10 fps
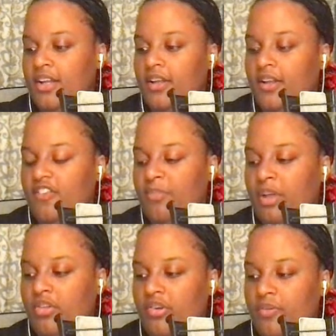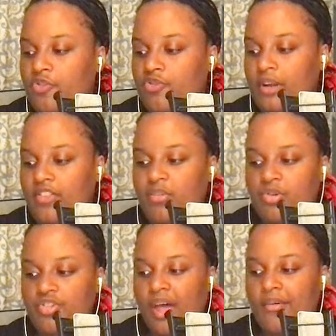he is the pillar of strength and
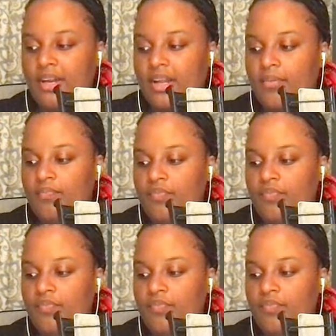mortality.